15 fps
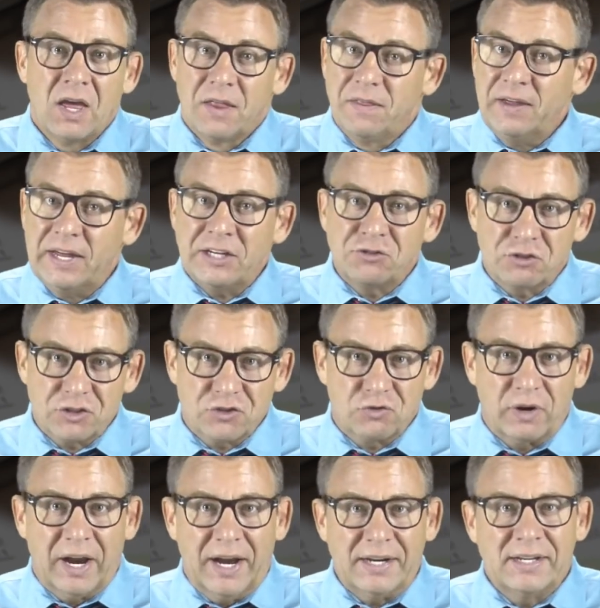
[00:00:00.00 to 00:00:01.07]
The interest
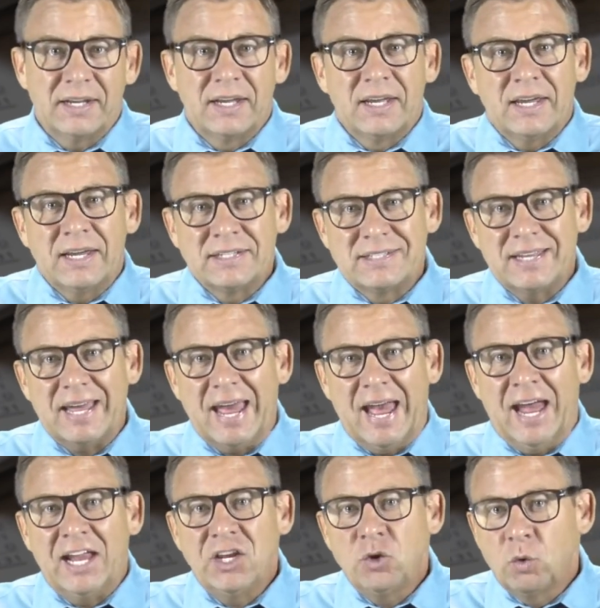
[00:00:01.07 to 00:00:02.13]
rate is the
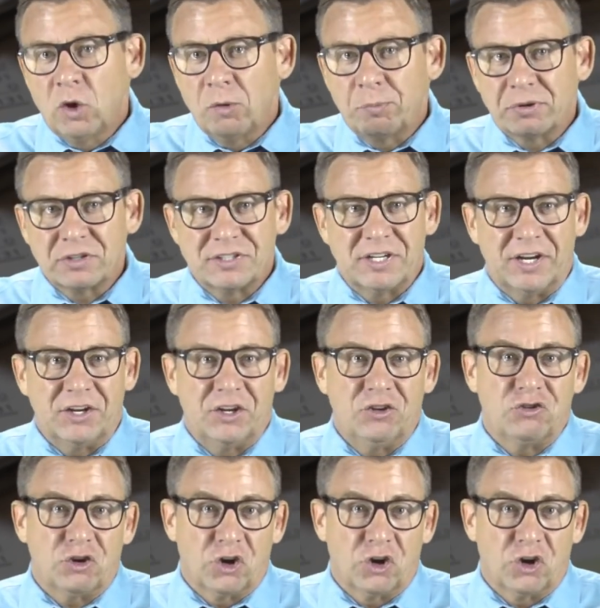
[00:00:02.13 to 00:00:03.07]
annual percentage